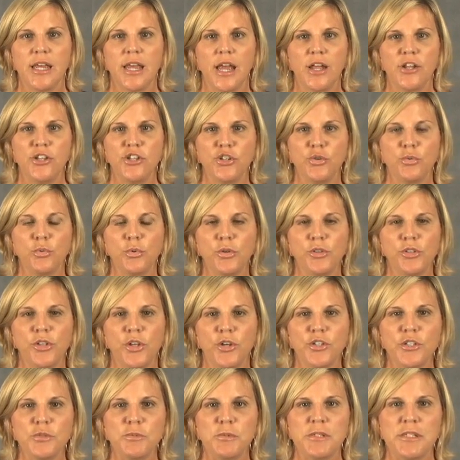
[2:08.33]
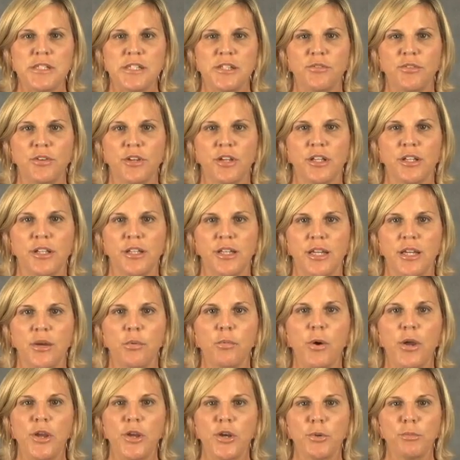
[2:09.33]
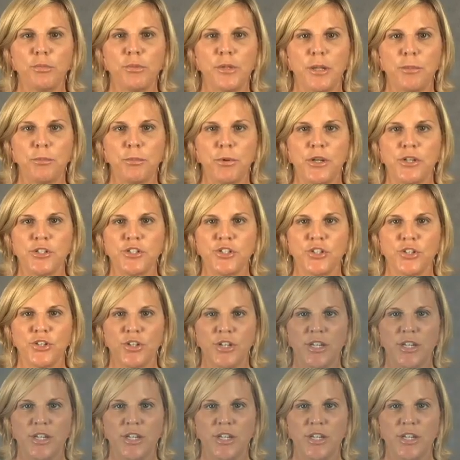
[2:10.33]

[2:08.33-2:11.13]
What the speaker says: and you will know specifically what your blood pressure